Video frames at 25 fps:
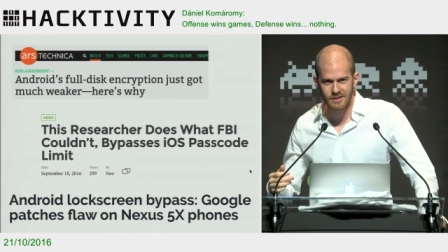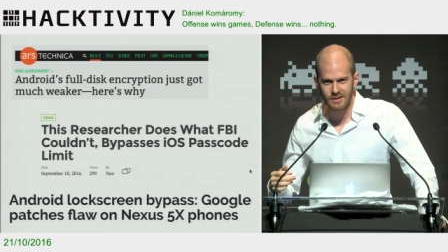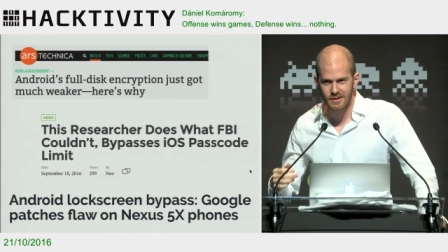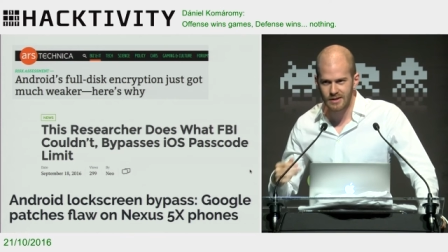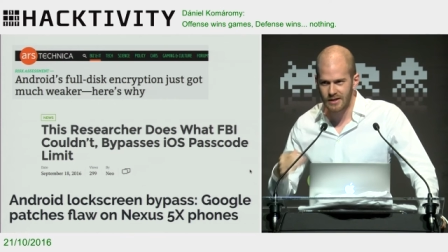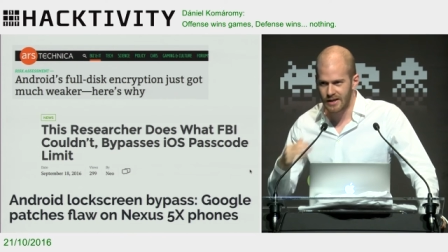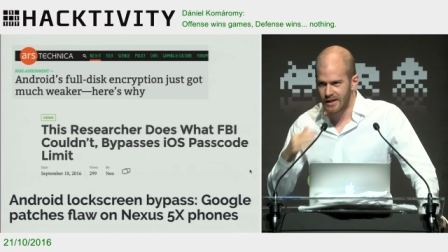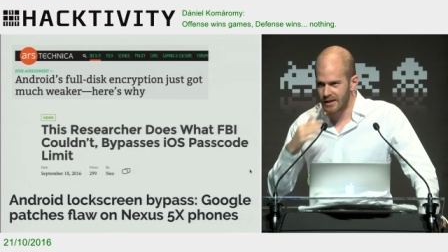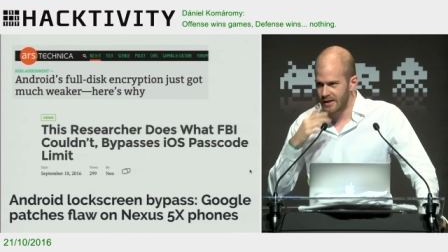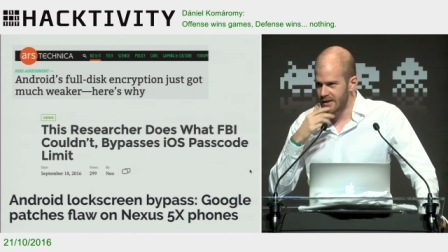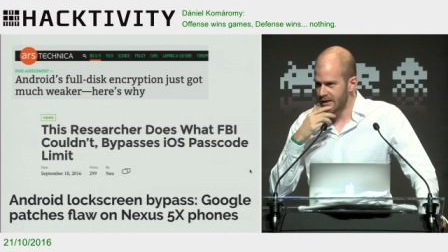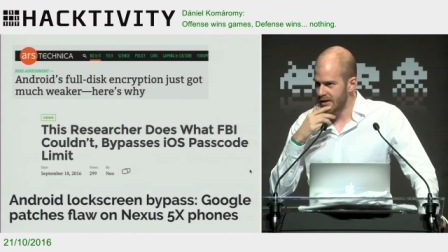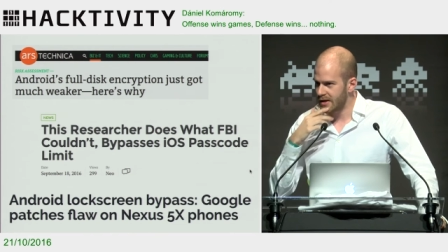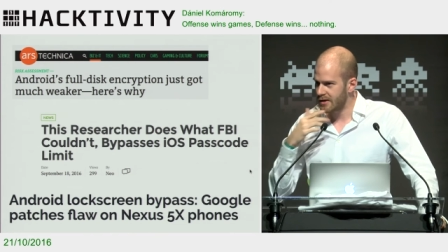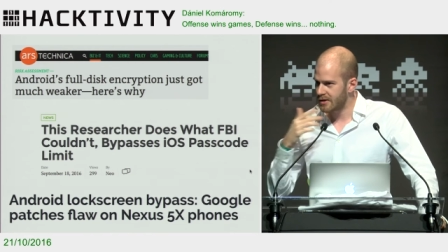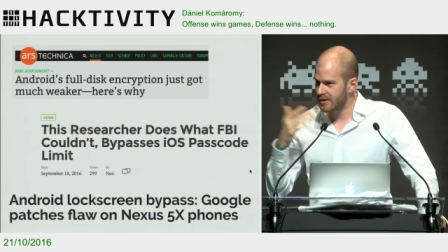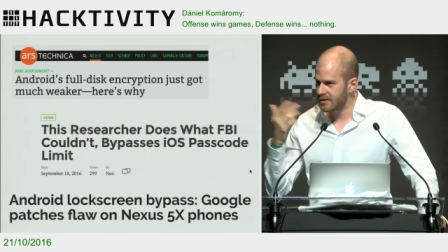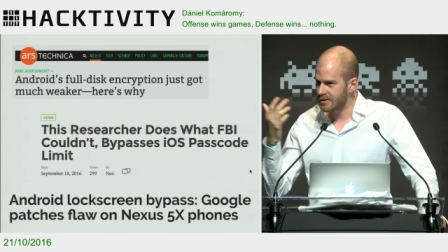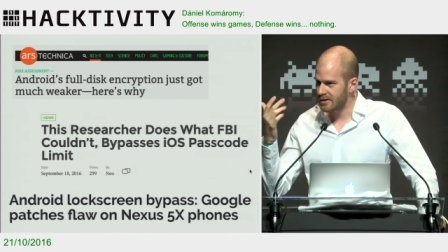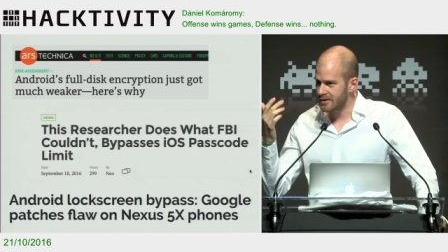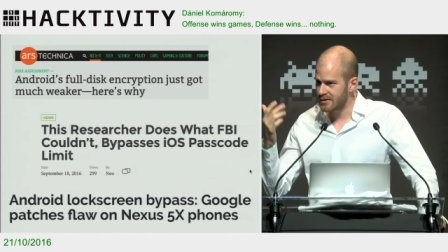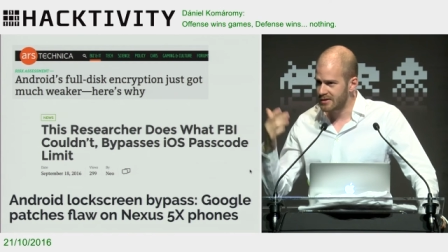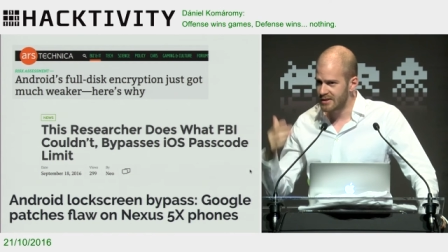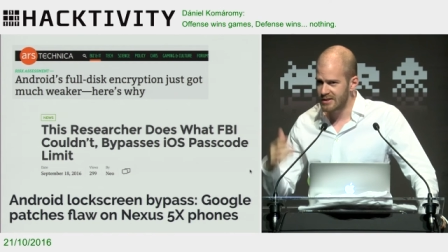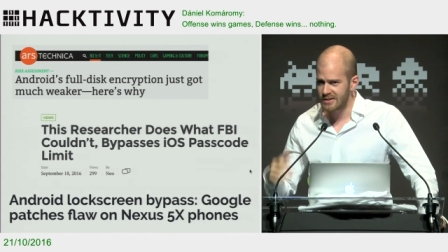
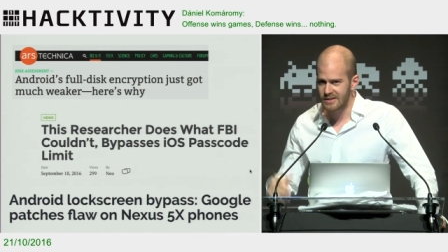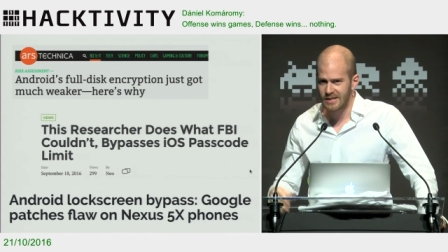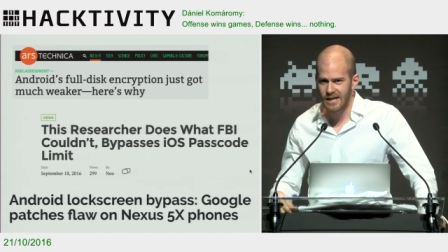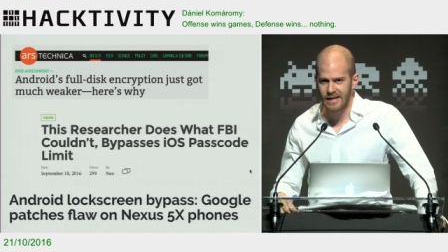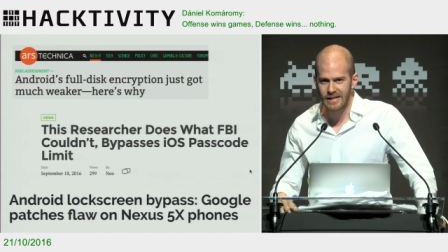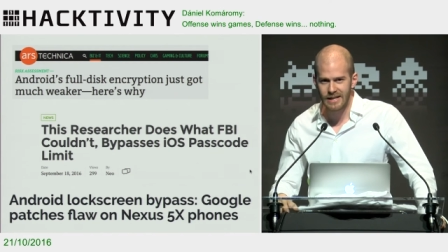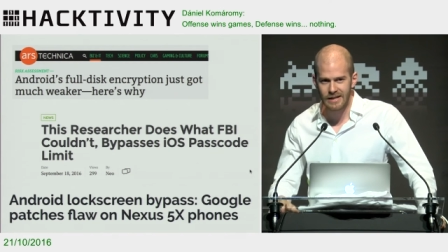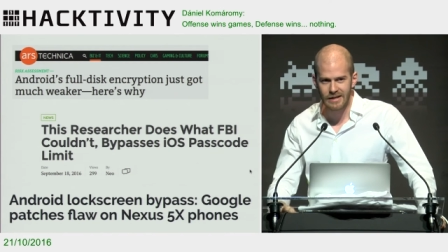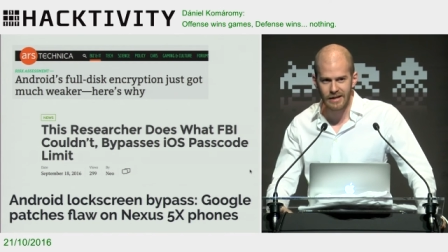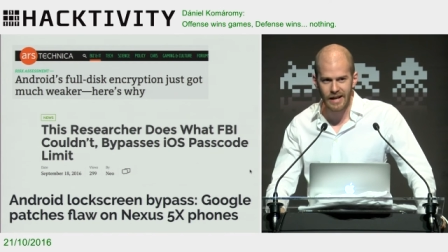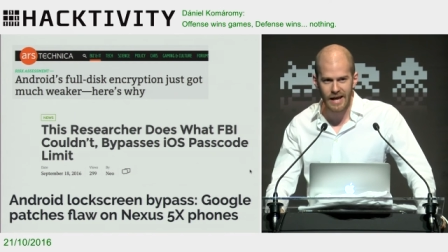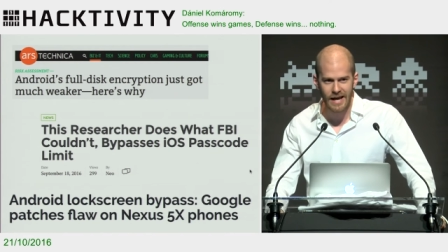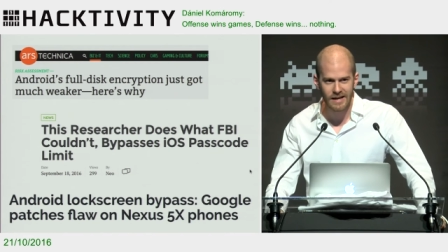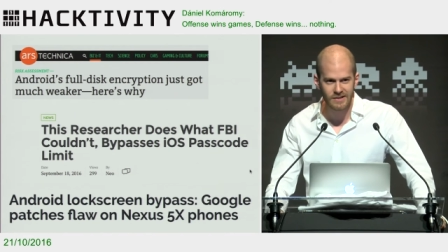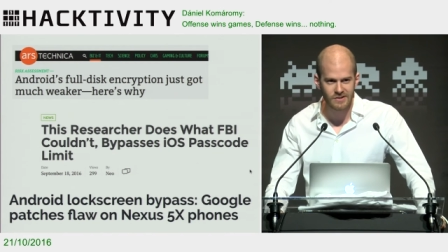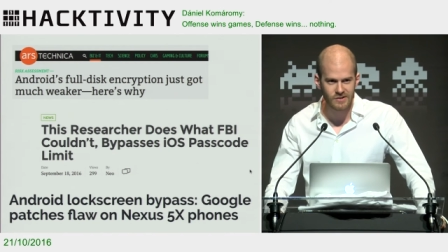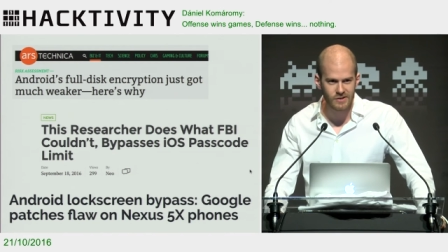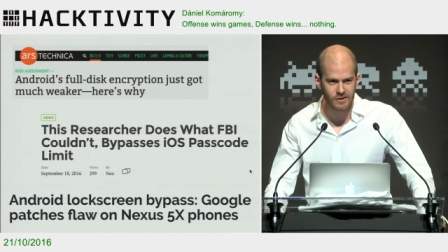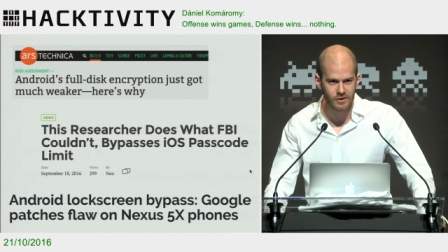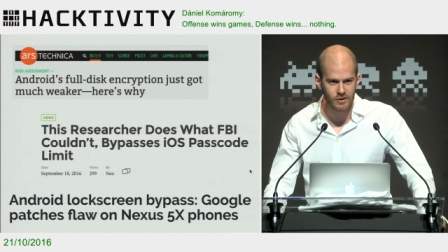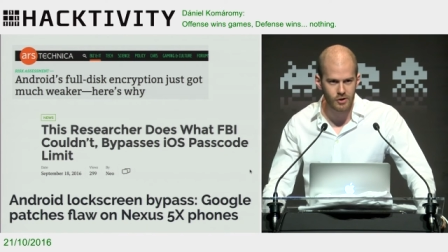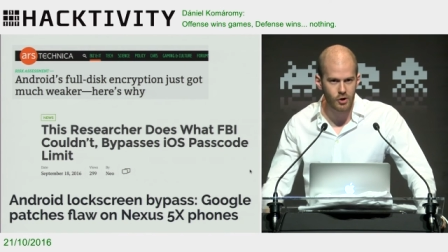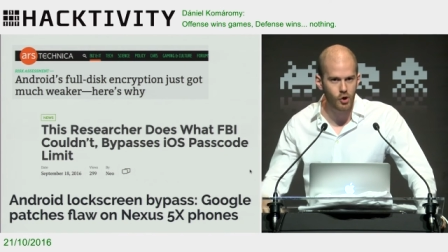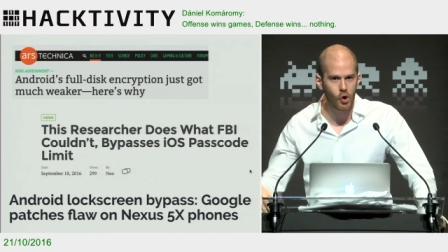here on this slide and on accident.